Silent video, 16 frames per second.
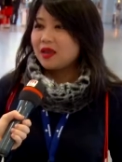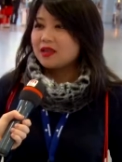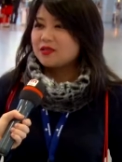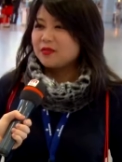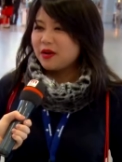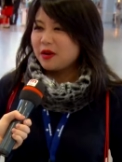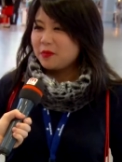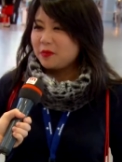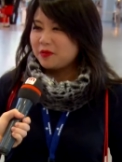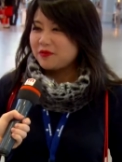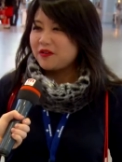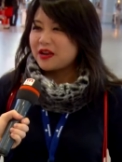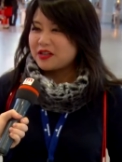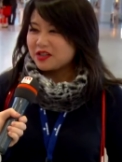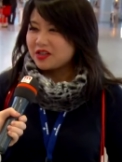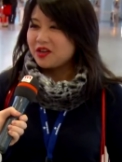It's very
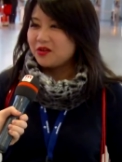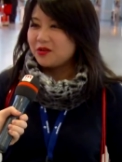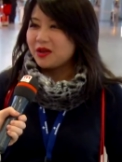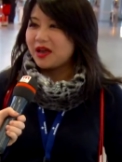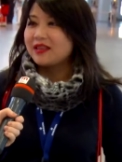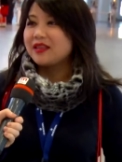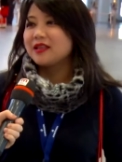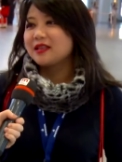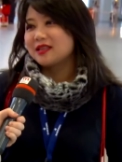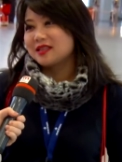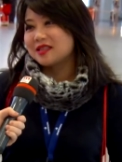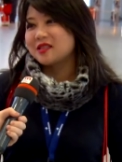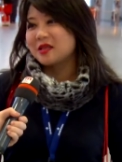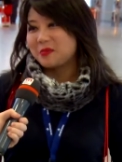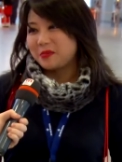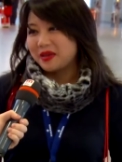professional. I think this
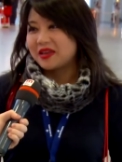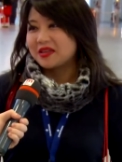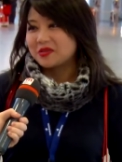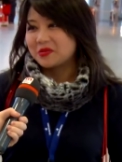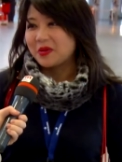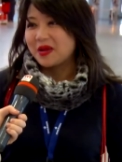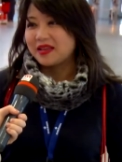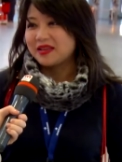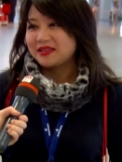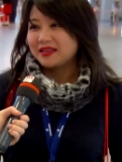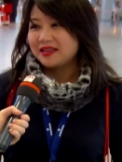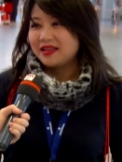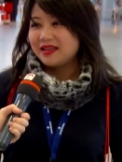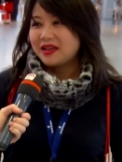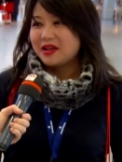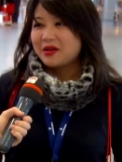is the biggest one.
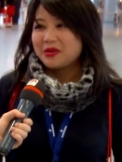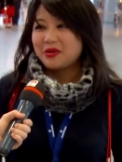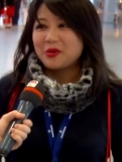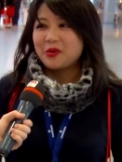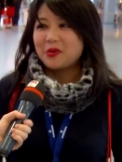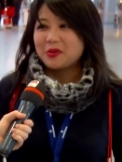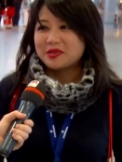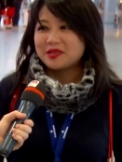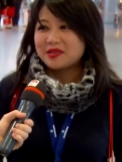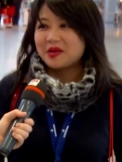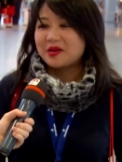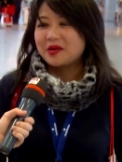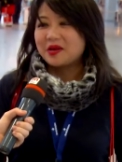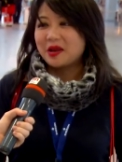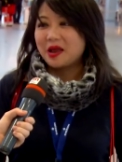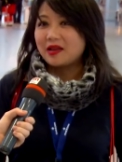You always
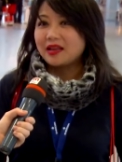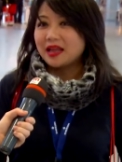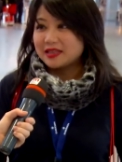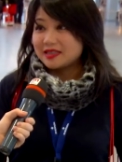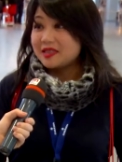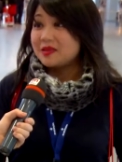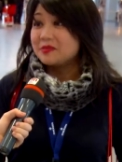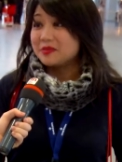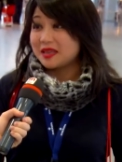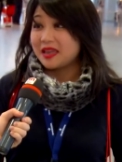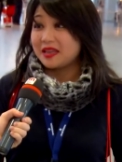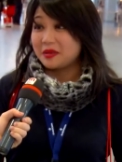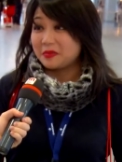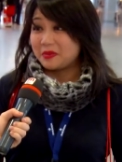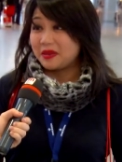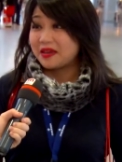learn a lot. It seems
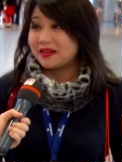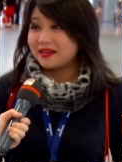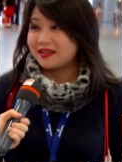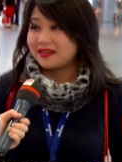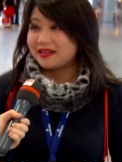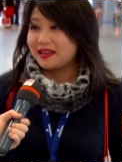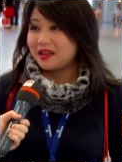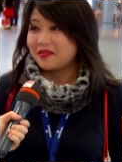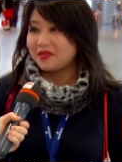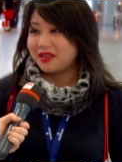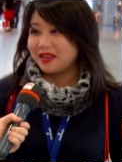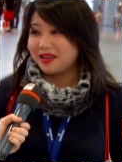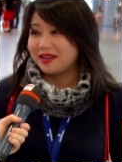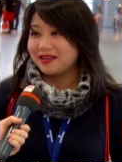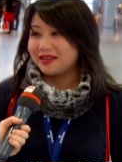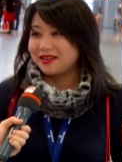getting bigger every
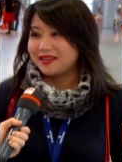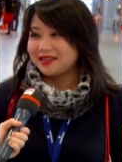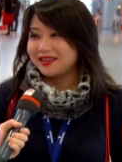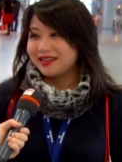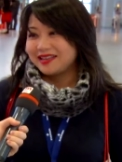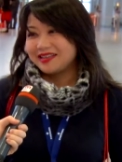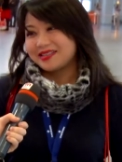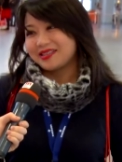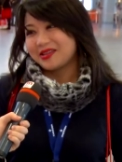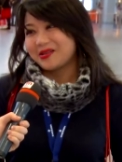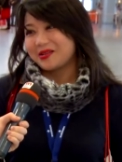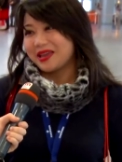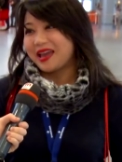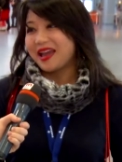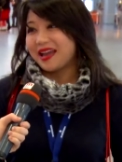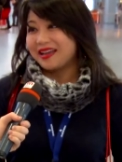year. So
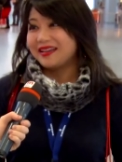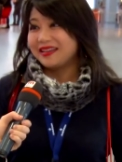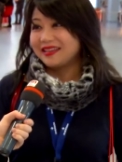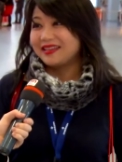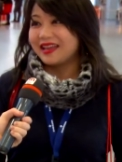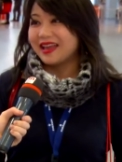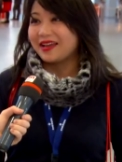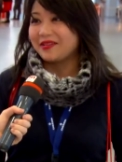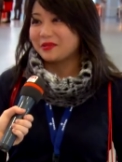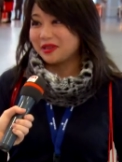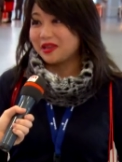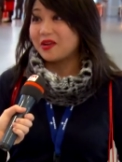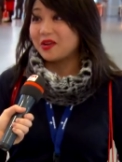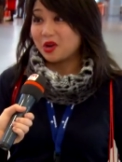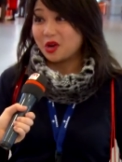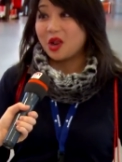yeah, yeah, we
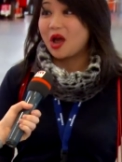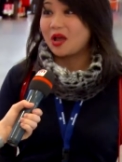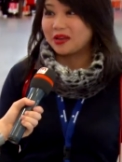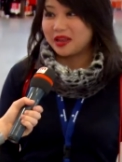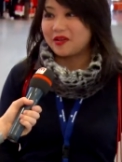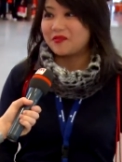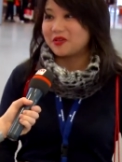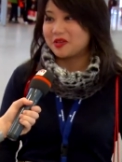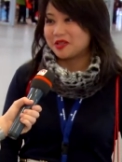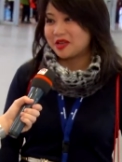learn a lot every